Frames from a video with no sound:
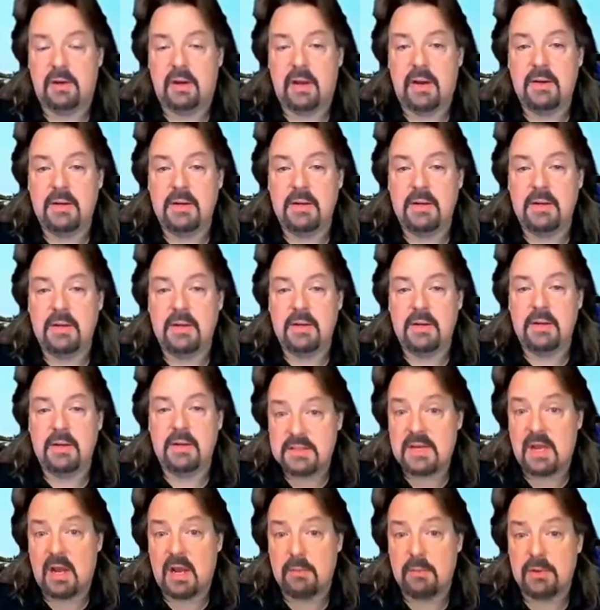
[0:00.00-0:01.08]
And the next
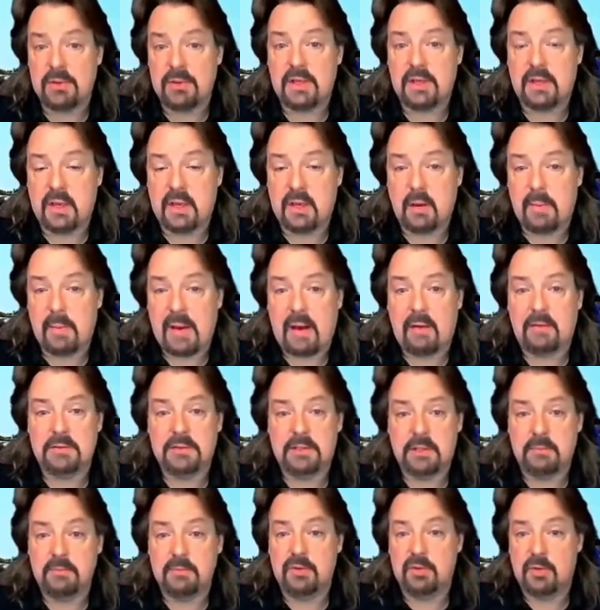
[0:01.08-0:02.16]
time you're thinking about
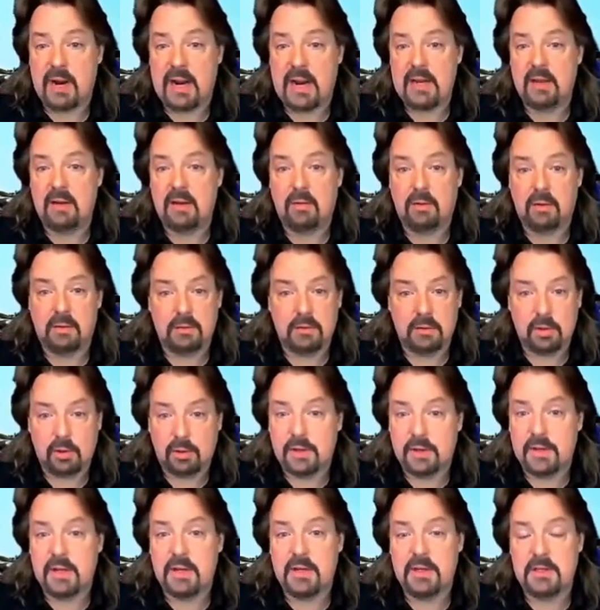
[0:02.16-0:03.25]
some training or
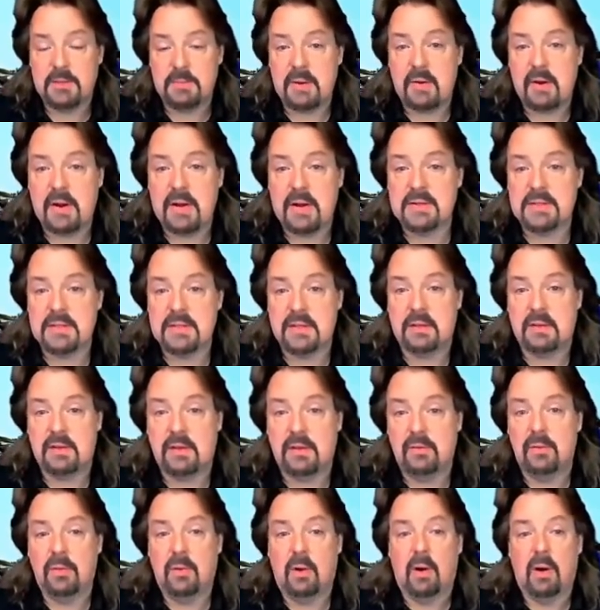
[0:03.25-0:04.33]
learning experience that
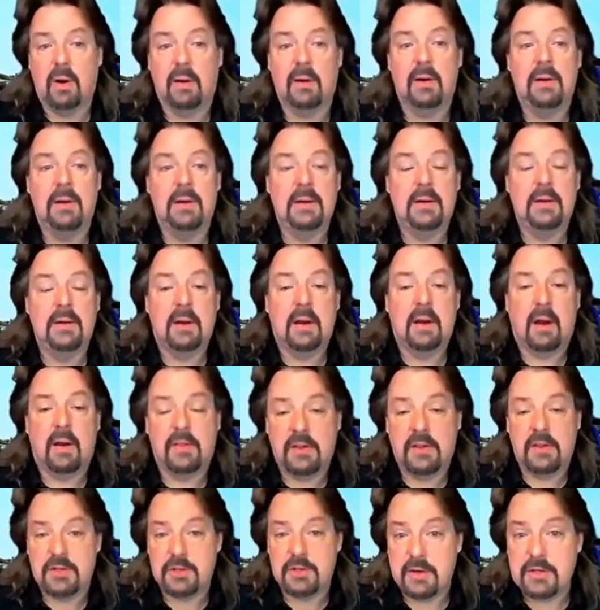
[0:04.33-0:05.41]
you are uh,
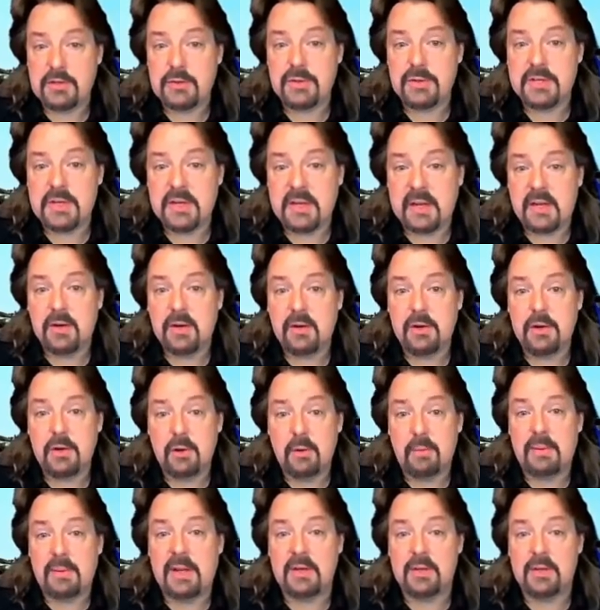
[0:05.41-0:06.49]
that you're interested in or you're
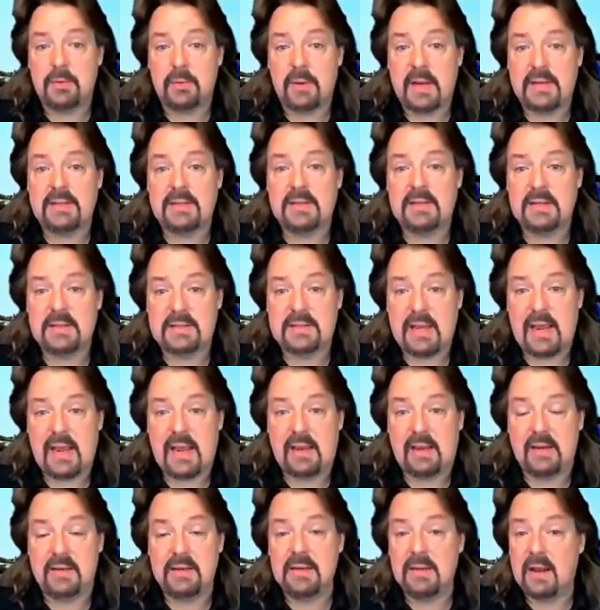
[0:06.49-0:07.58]
being directed to take,
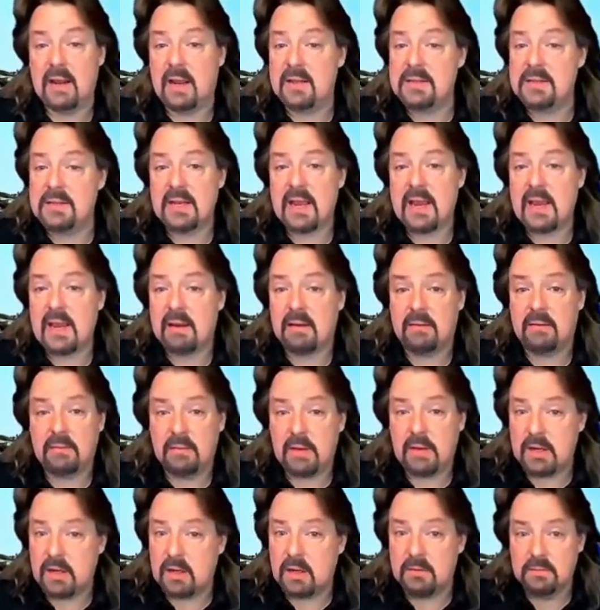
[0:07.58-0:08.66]
and and say, you
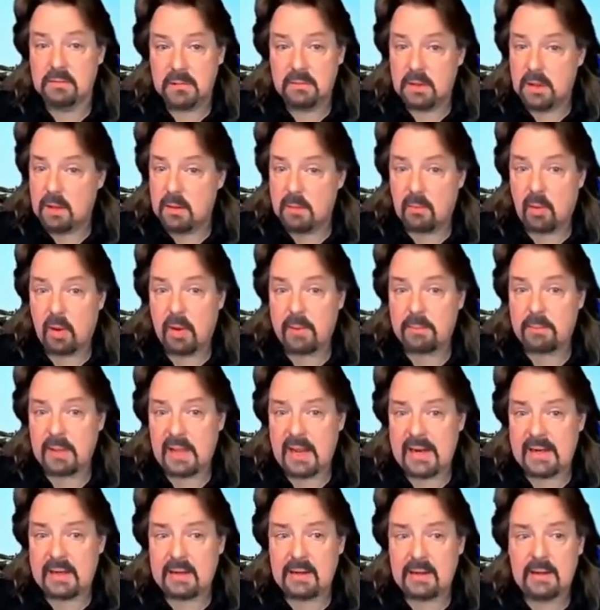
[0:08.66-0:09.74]
know, point
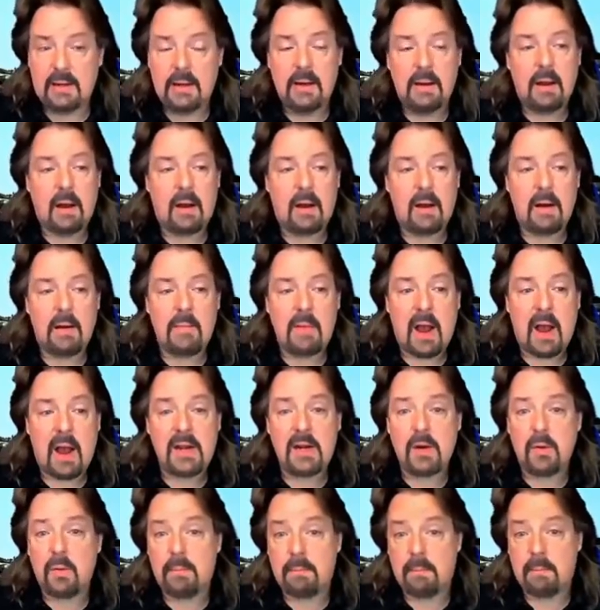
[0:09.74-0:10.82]
blank, um, I know
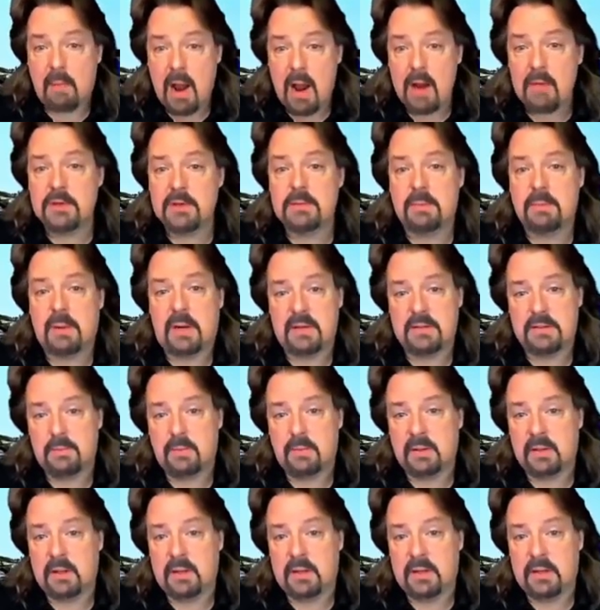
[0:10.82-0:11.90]
what my
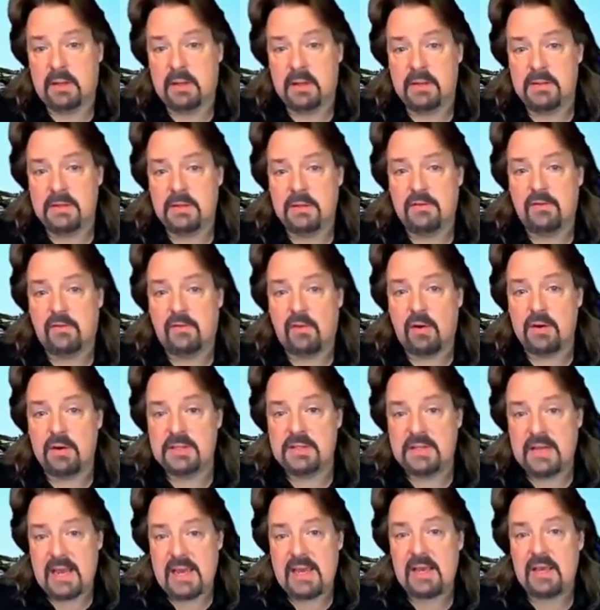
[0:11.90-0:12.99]
responsibility is as far as
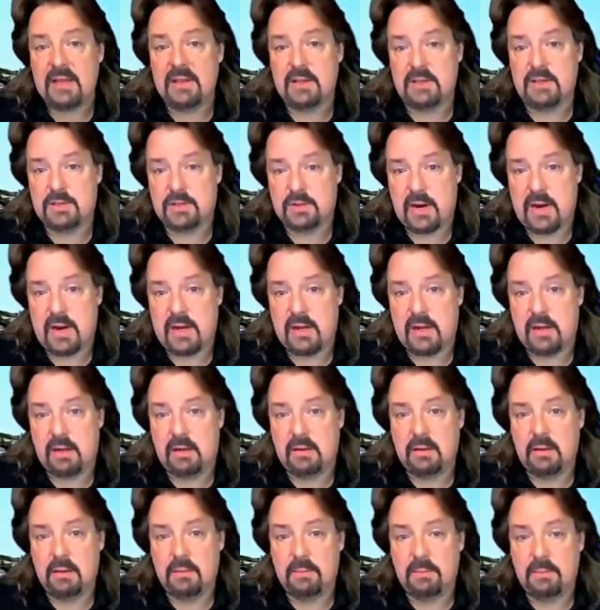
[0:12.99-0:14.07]
taking this training
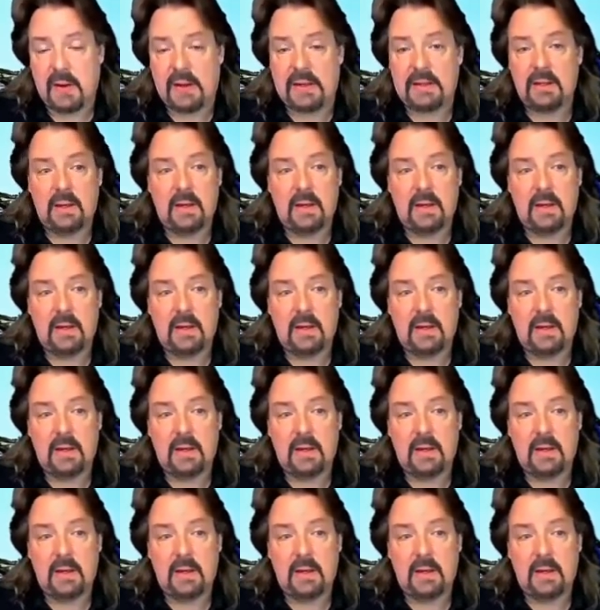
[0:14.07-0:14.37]
but